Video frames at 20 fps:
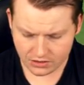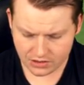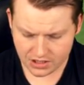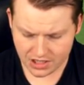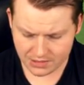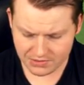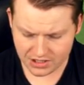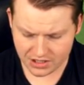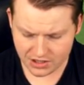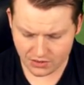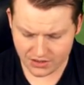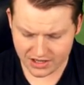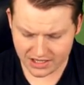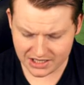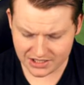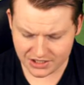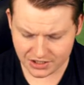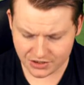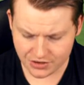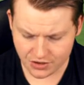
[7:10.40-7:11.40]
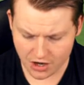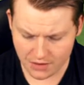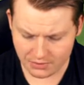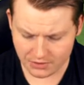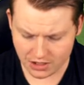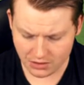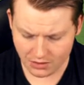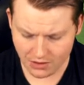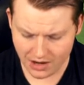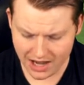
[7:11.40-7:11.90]
Jamie Cook, it is to
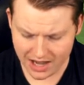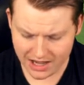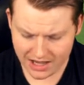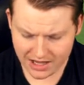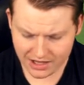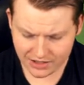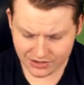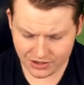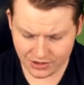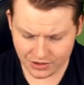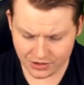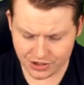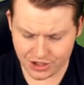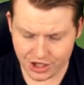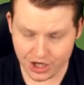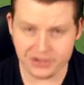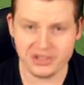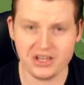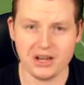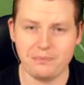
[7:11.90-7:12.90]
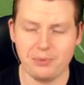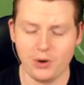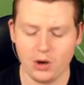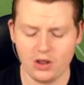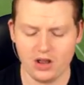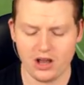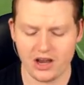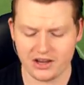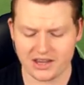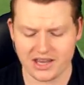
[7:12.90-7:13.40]
Jerome Luai to Junior
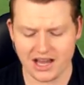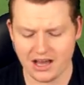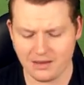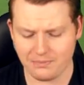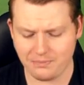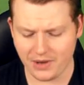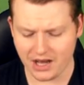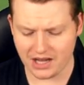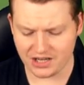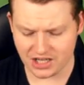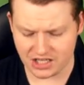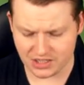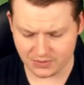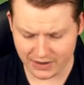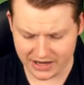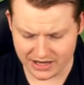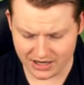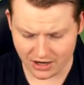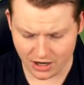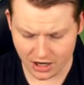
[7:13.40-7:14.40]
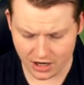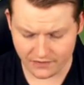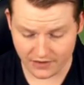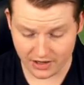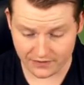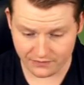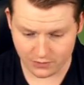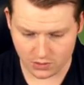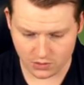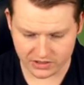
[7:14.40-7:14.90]
Paulo. Can't barge his way
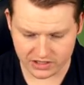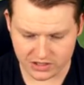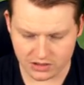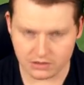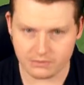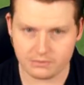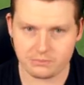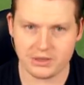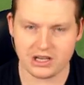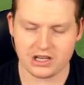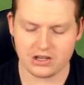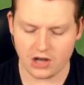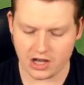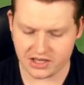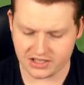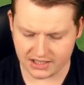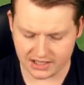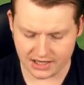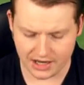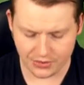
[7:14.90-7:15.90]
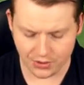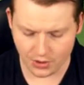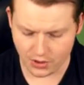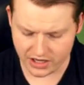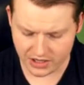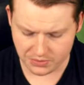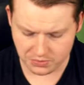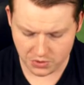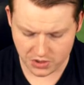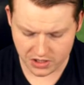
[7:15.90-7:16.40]
over. Oh, he got a bit closer than I
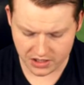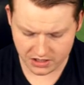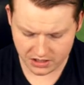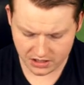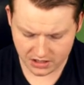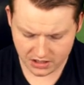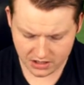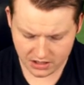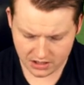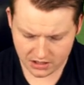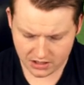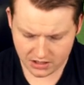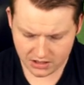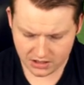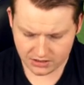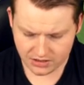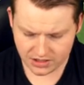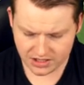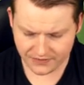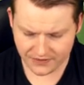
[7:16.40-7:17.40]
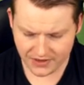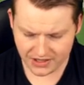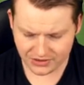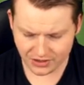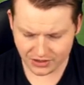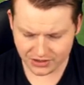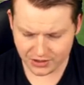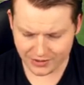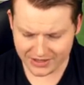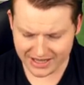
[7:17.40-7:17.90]
thought he would. Just if I'm
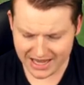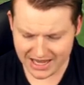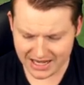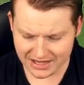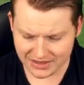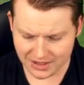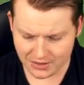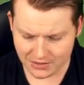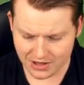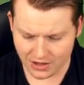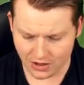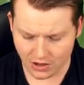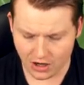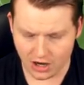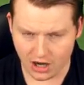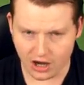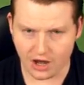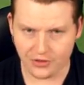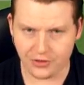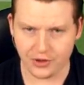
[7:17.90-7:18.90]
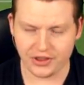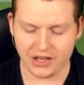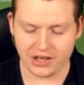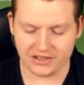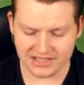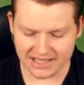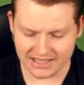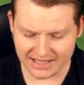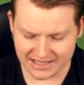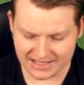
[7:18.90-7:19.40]
not doing anything with... Oh, I thought that
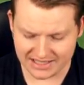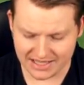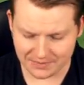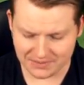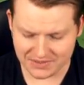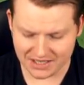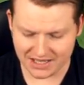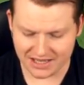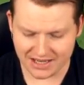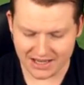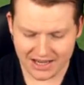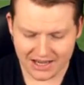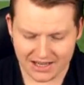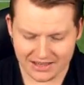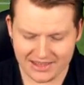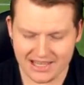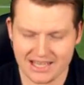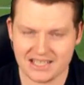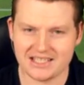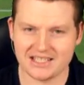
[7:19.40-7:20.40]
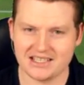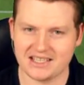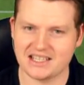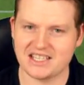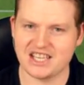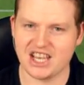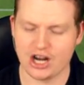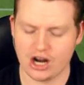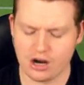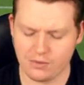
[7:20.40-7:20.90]
was intercepted. This is
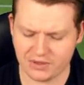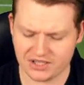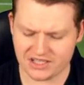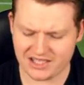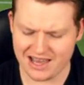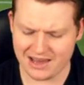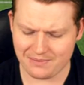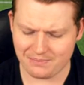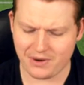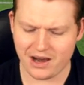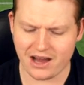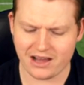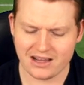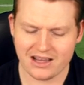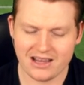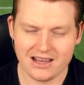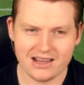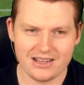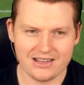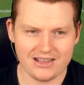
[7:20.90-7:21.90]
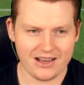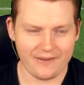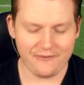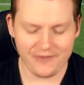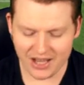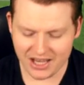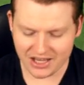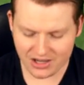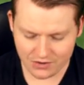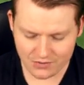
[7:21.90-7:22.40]
a terrible set, but I
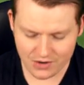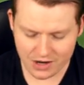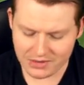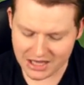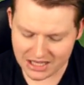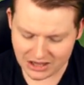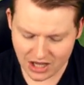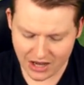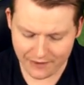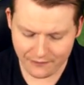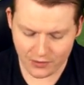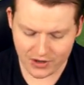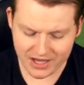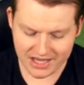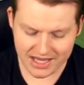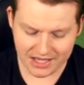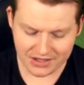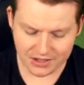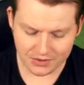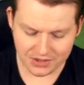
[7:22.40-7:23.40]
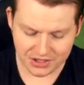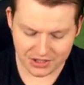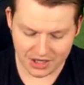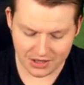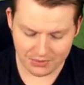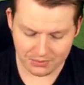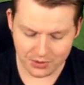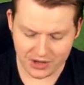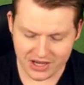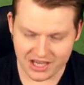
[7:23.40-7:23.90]
feel like on Rugby League Life 4, you get to a
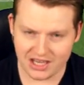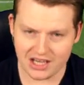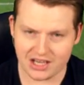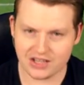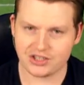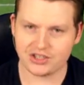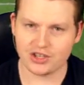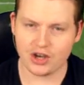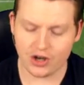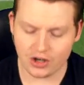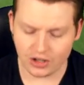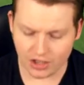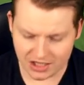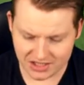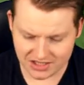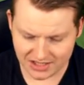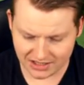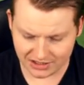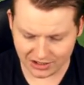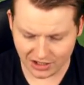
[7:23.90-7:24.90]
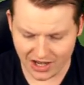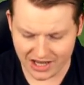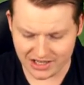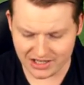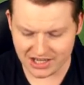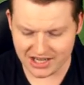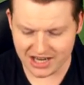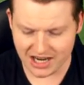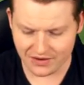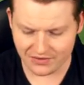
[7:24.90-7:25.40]
certain point, you get so close to the
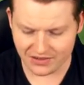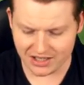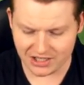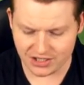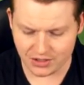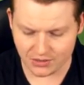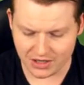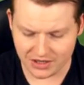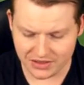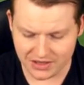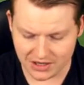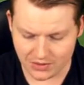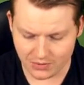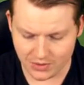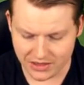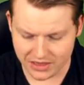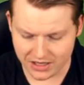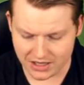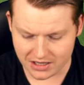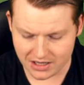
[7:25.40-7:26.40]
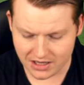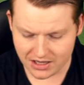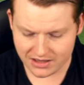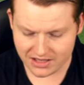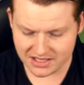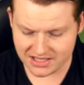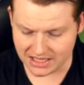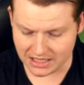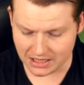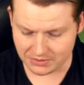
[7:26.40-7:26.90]
line, you can't really do anything with it.
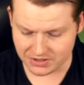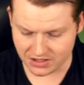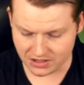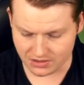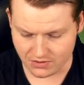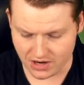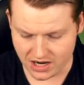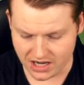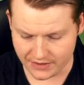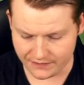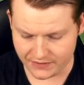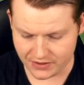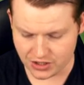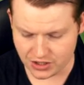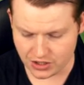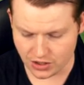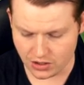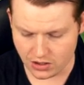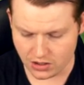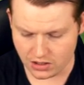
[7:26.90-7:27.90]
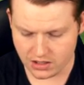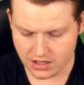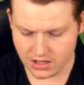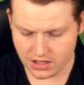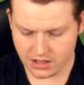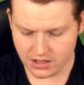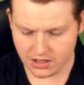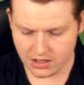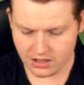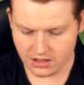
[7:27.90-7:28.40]
Set up to the right here for sure.
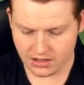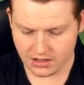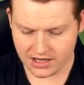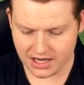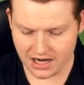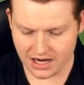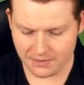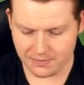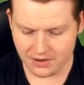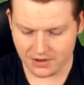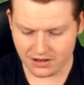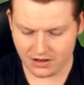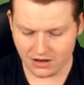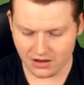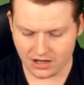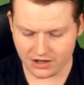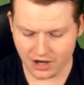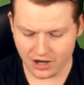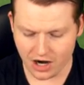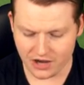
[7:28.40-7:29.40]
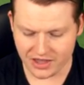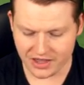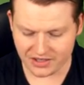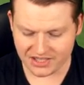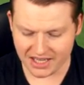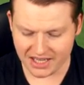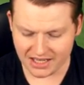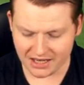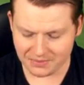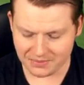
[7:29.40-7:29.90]
Cut up. Oh no, they're
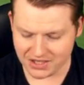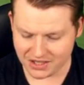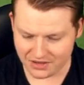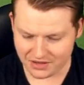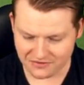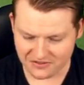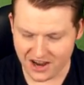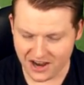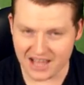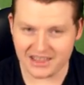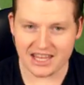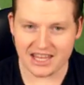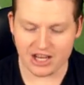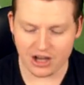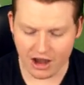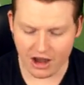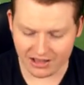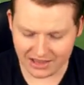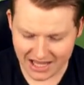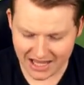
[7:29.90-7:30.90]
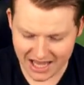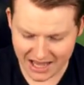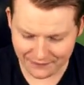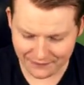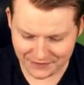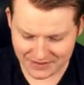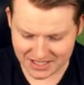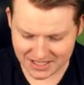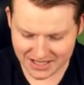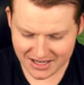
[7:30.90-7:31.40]
setting up to the right and they go
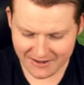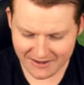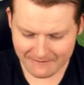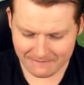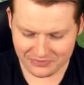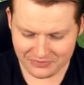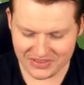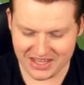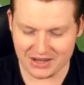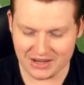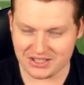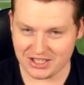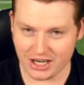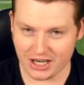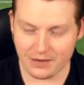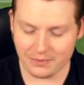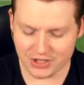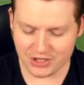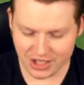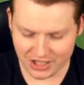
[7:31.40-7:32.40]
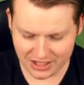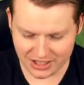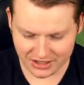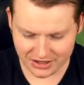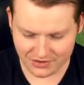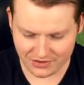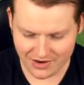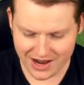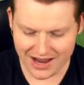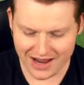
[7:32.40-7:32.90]
left. There was an opportunity
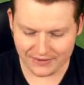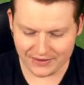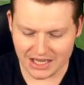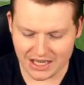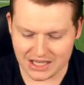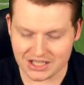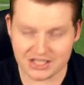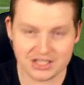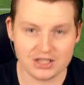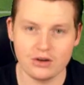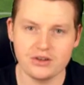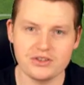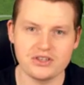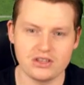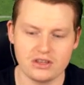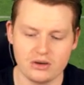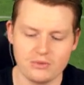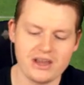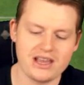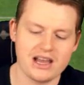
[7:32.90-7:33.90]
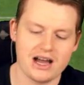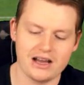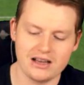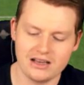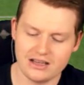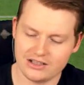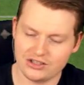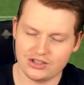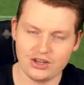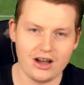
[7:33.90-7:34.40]
on the right. If they just throw it to the
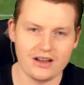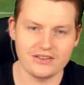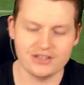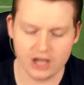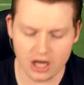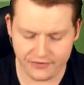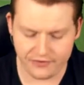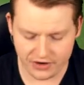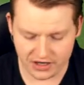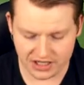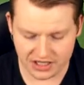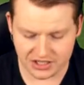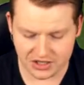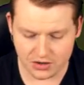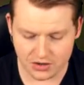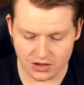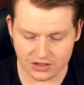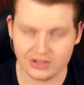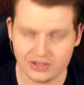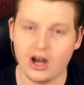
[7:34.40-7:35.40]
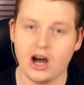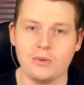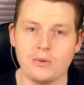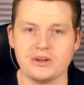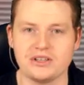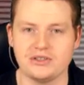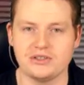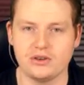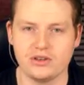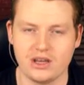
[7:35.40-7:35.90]
winger, dies over and he scores. I
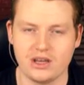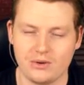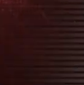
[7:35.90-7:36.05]
would have scored